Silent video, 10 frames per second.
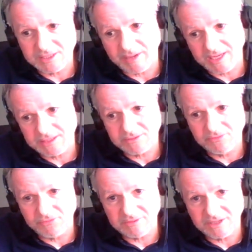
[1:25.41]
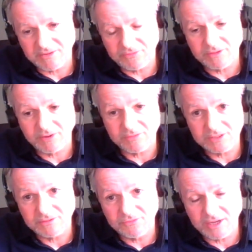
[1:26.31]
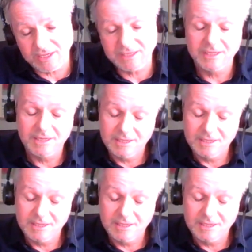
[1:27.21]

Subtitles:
space to for the rivers to flood,